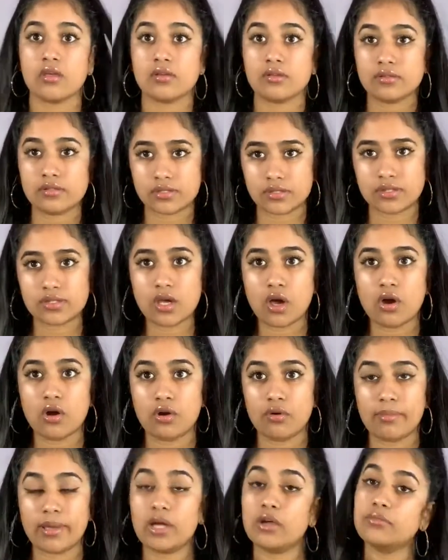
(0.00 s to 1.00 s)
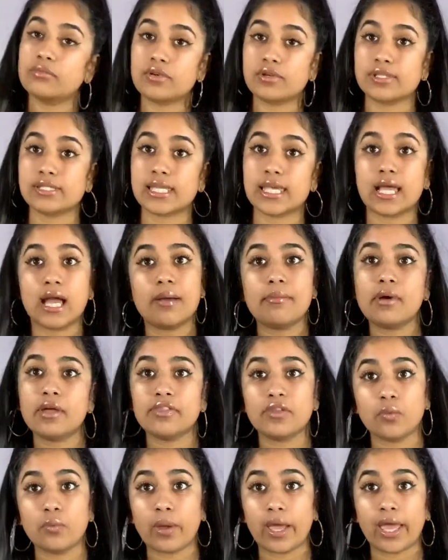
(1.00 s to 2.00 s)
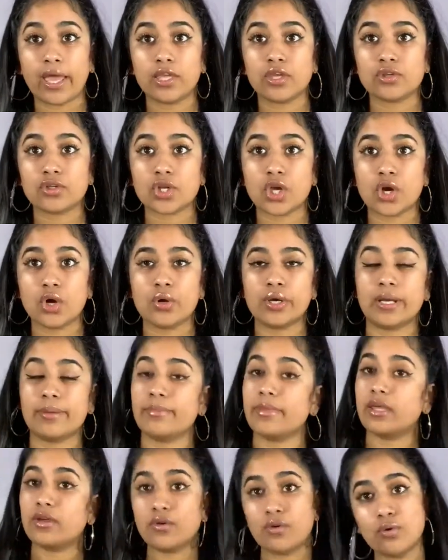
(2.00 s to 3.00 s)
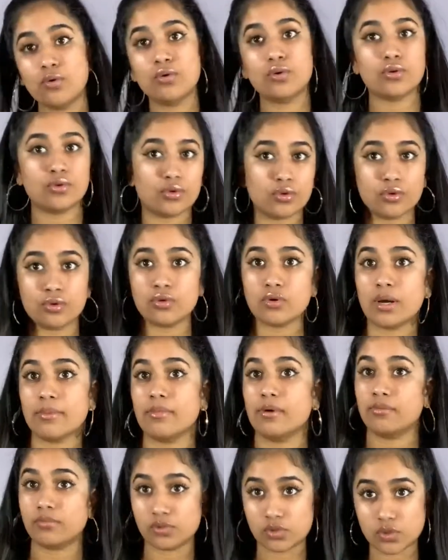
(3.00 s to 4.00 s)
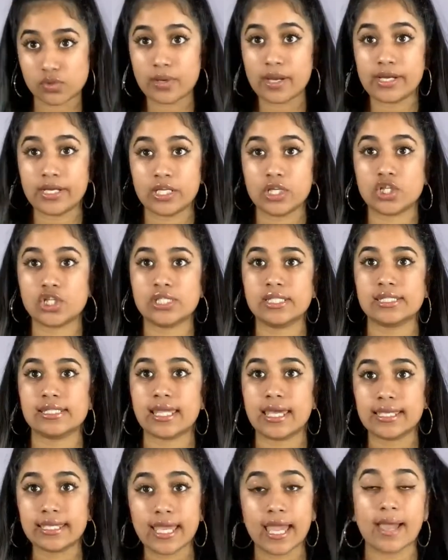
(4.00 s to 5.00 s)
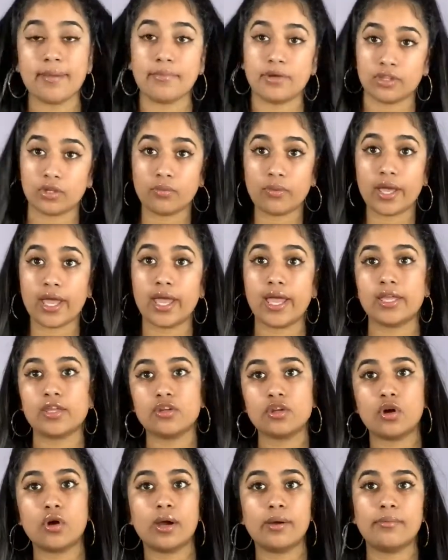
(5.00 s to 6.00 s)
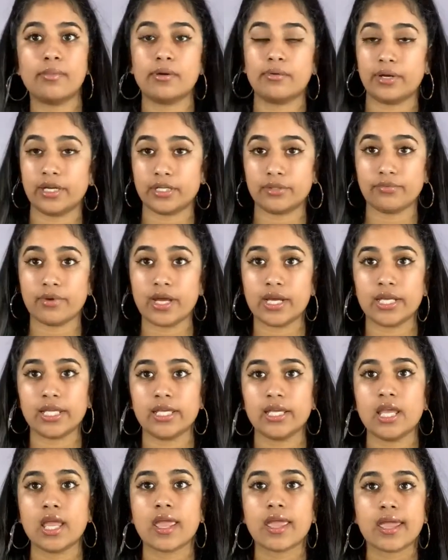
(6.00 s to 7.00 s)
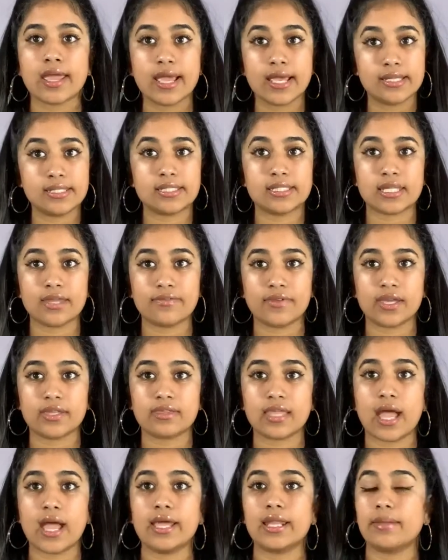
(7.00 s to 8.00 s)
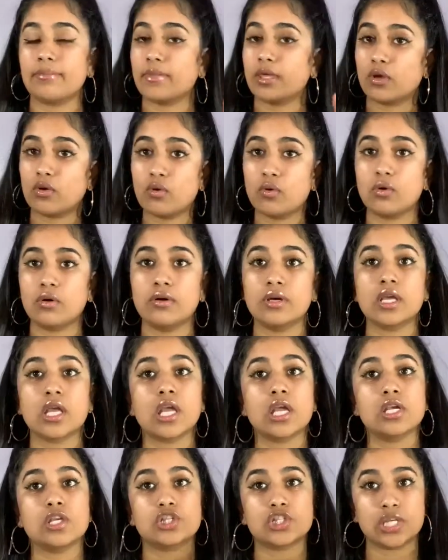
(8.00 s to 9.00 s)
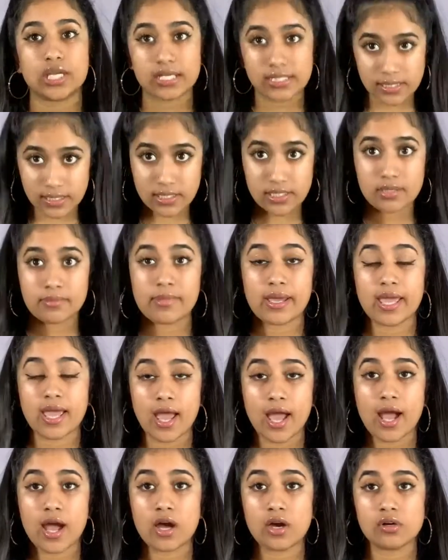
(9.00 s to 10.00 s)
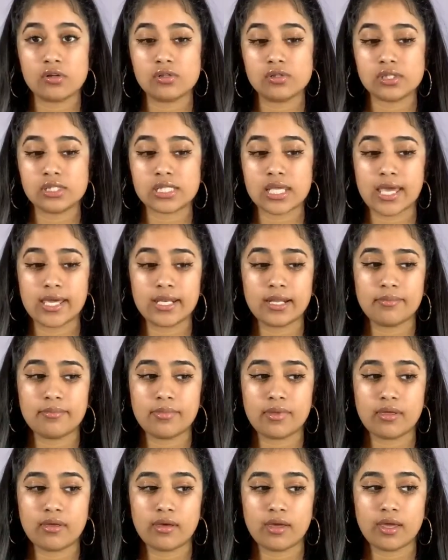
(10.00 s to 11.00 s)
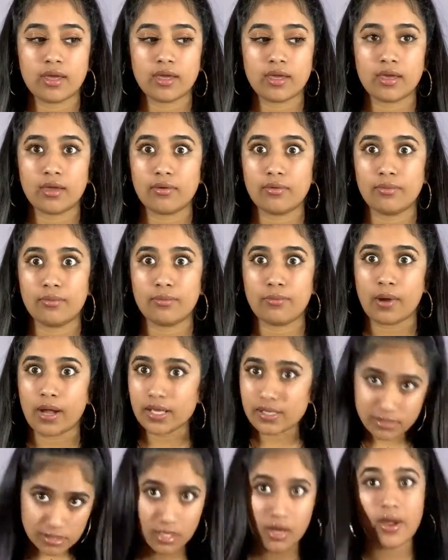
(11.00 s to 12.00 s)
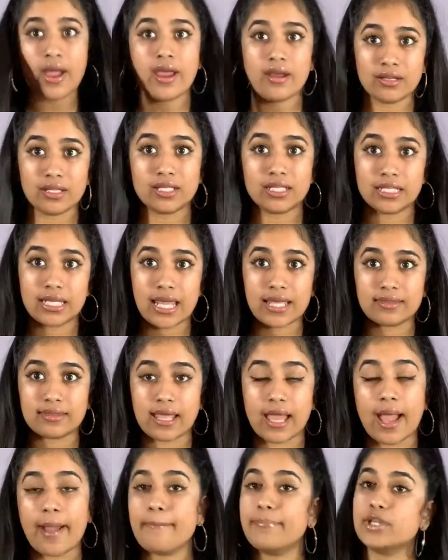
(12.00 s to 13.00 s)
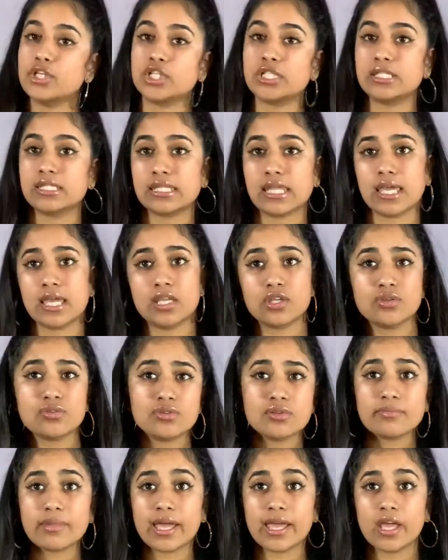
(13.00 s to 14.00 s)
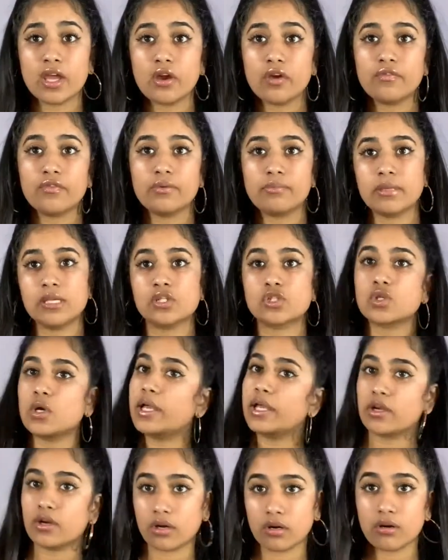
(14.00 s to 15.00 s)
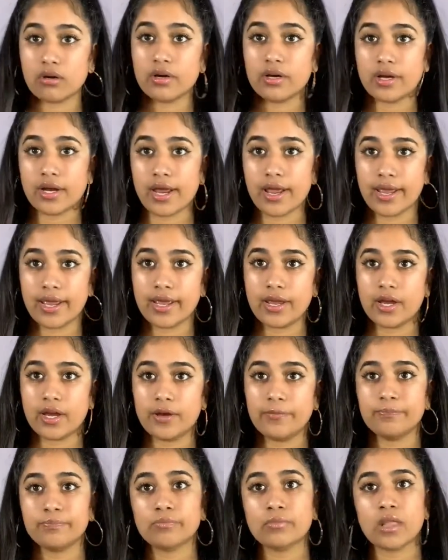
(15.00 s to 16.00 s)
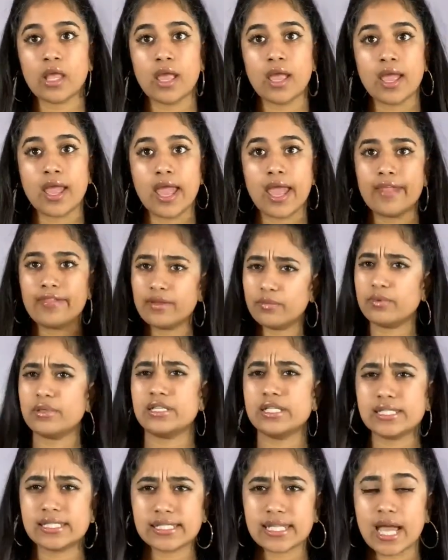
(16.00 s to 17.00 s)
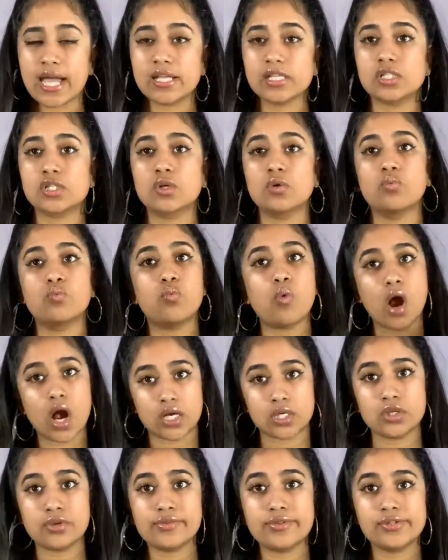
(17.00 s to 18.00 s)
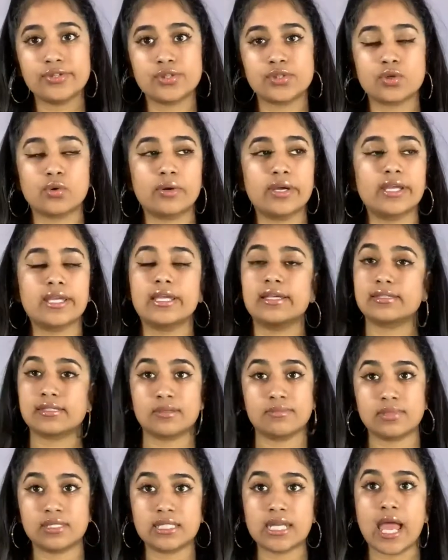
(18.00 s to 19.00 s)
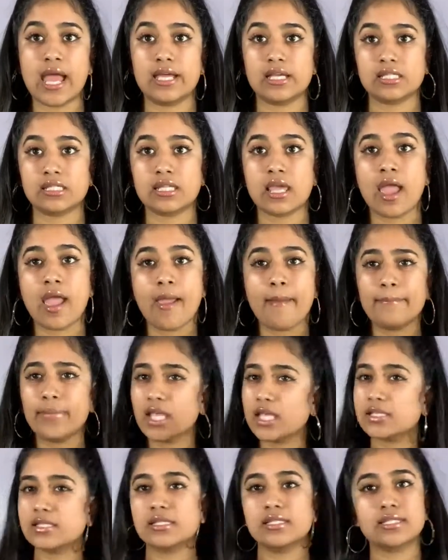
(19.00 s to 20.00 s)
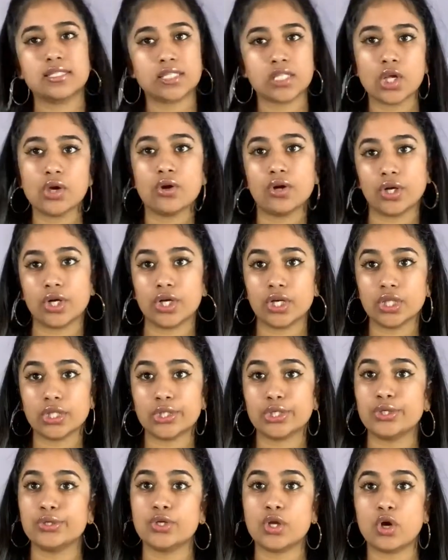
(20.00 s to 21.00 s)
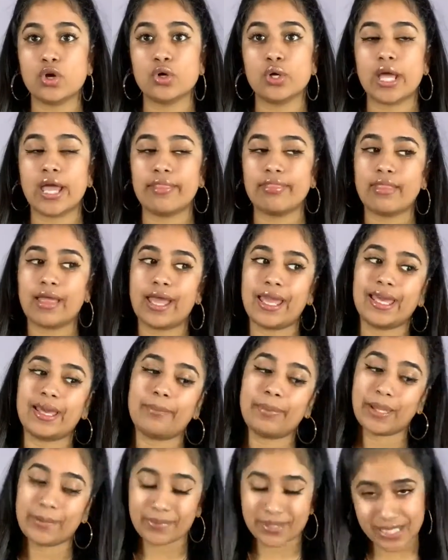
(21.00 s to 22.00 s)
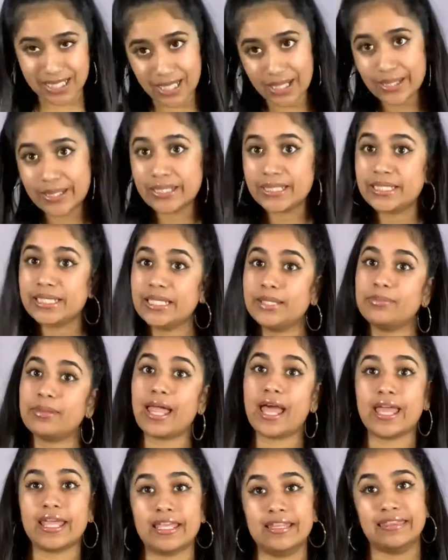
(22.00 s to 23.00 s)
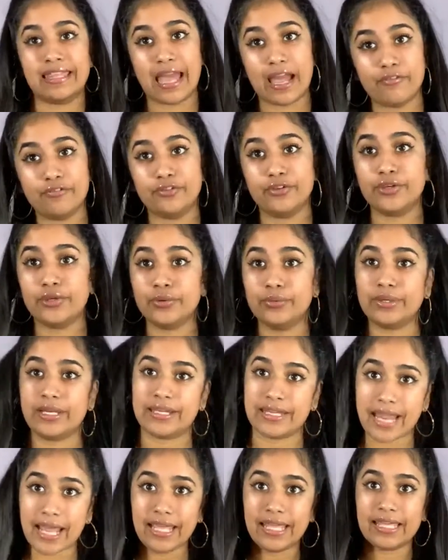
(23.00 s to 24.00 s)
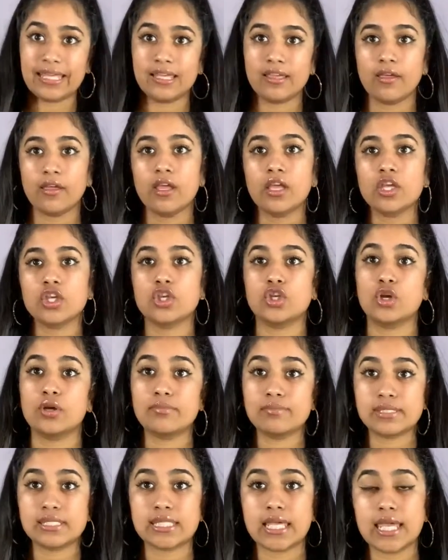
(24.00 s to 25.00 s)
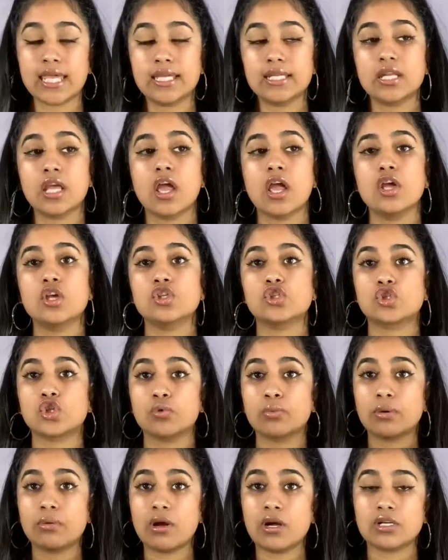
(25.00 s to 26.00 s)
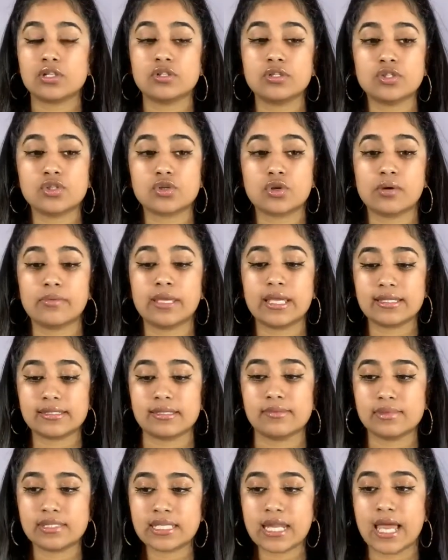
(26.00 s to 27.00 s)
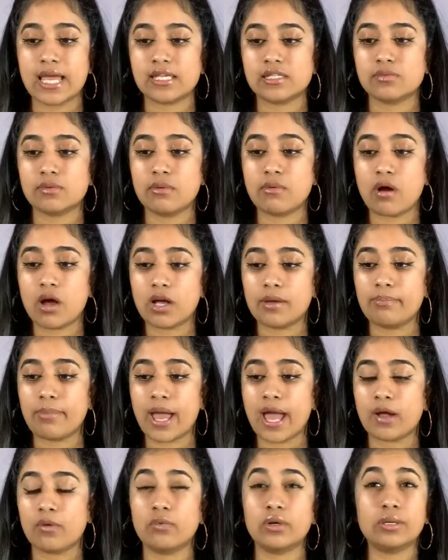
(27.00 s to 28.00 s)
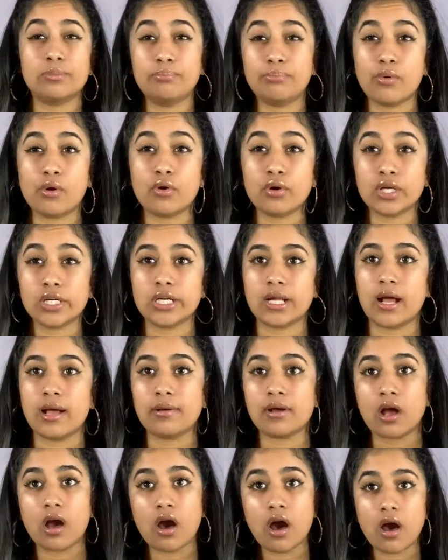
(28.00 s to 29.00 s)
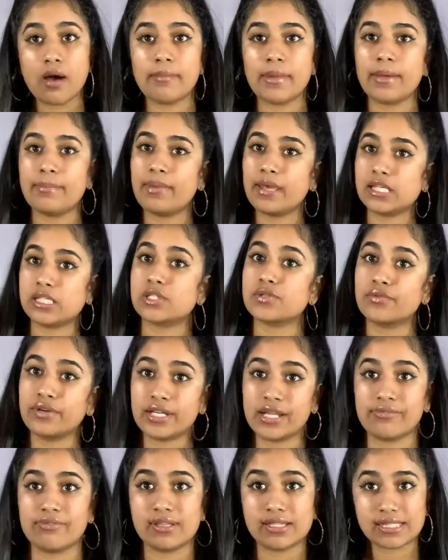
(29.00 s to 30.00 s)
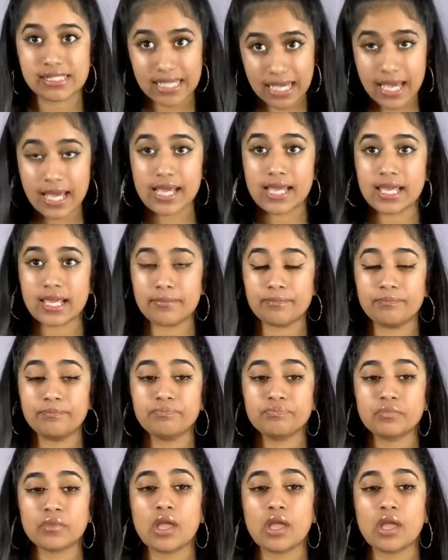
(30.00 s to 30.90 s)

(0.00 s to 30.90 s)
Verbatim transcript: So my homegirl's like, I'm on the way, you know, and I'm like, cool, cool, cool, I'm almost ready. She's like, yeah, I'm on the way, you know, I'm already ready and stuff like that. And I'm like, cool. She gets to my house and I'm like, why is your hair looking like that? But she's like, can you do my hair for me? So I curl her hair and then we decide to walk to the store and get some snacks because it's still early, you know, and like people turn up like in the afternoon and night, you know what I'm saying? So we walk to the store, we get some snacks, we walk back, we're bored. I'll call my best friend at the time.